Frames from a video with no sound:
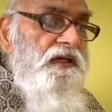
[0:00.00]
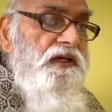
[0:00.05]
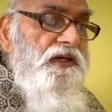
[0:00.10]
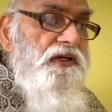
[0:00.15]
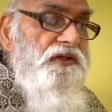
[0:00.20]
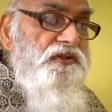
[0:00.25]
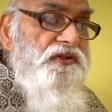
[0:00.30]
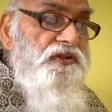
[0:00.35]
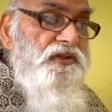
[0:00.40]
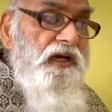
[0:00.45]

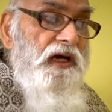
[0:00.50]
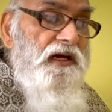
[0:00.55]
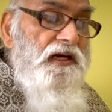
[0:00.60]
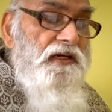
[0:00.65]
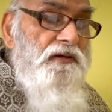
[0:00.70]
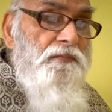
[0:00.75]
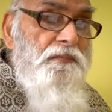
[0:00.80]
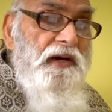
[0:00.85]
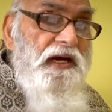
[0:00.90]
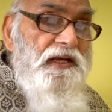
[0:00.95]

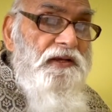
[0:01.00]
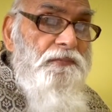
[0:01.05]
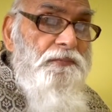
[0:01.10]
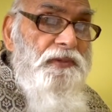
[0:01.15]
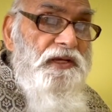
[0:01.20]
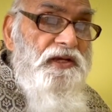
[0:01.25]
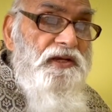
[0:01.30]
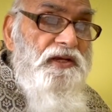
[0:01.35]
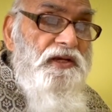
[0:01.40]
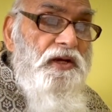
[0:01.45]
Start by
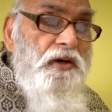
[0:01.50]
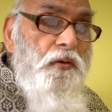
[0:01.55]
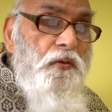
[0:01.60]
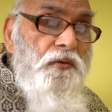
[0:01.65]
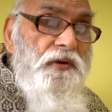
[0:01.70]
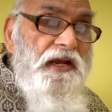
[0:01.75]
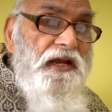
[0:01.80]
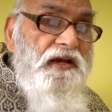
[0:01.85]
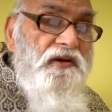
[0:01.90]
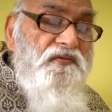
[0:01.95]
being
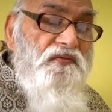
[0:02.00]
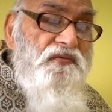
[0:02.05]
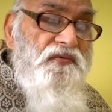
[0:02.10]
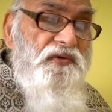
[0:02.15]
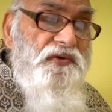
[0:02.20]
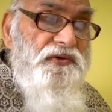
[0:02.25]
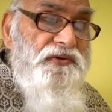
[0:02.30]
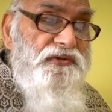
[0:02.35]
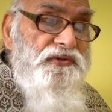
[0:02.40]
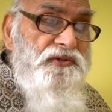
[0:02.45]
aware
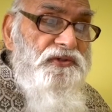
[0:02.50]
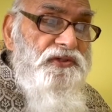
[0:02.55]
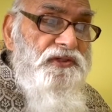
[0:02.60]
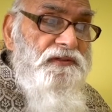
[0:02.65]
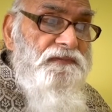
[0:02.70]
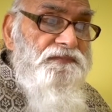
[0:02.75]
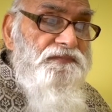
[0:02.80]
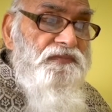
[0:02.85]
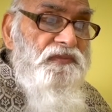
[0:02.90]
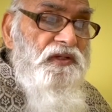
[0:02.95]
first,
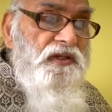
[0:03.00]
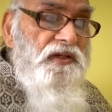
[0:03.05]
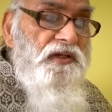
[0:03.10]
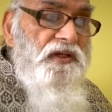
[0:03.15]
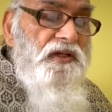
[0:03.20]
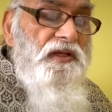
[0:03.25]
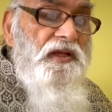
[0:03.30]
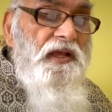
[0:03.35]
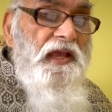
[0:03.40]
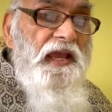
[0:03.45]

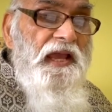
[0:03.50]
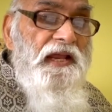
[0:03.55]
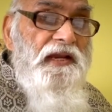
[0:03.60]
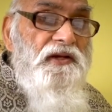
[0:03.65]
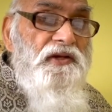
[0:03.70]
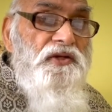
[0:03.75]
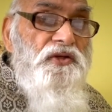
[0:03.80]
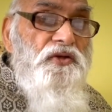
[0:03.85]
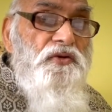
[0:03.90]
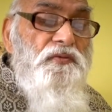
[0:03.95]

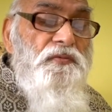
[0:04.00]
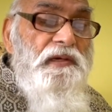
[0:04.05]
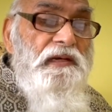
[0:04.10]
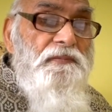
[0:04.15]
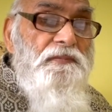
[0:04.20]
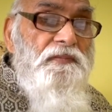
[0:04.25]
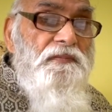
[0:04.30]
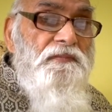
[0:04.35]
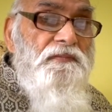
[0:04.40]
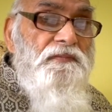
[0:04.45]
and you will
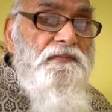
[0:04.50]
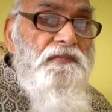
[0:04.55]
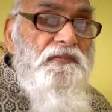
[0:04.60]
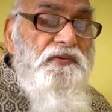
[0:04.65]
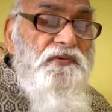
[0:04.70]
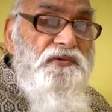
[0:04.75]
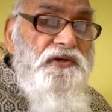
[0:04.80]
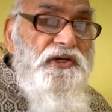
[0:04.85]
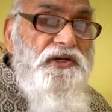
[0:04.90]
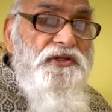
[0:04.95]

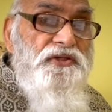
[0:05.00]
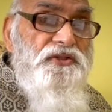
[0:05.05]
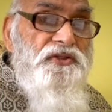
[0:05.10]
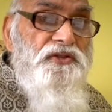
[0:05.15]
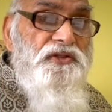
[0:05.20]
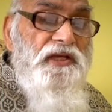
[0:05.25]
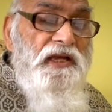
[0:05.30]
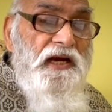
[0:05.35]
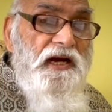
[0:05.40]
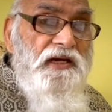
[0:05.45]
reach
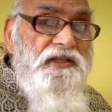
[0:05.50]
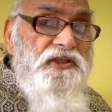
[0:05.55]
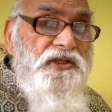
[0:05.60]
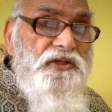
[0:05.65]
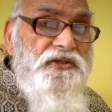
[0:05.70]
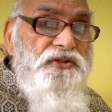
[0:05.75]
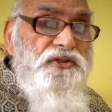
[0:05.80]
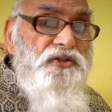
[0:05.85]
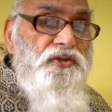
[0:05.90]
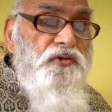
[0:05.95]
the
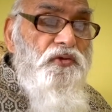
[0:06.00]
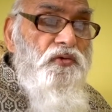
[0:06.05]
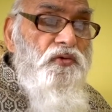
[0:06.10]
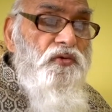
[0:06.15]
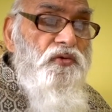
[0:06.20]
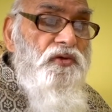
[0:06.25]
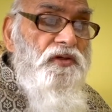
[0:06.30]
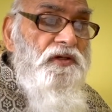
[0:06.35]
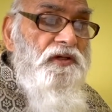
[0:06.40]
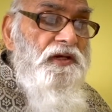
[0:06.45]
other
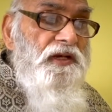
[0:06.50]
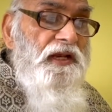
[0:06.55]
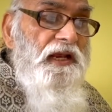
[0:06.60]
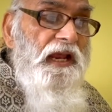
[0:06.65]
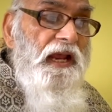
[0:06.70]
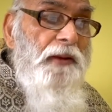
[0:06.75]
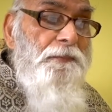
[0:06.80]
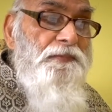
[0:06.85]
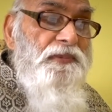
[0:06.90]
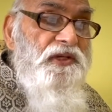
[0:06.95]
shore
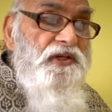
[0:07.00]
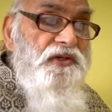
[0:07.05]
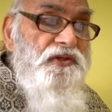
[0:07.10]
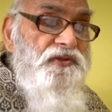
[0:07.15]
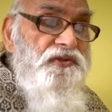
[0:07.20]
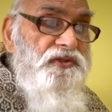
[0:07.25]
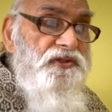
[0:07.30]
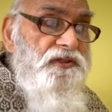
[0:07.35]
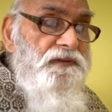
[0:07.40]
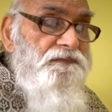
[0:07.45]

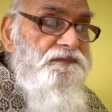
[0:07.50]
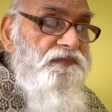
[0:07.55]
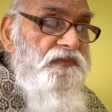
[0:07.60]
happiness.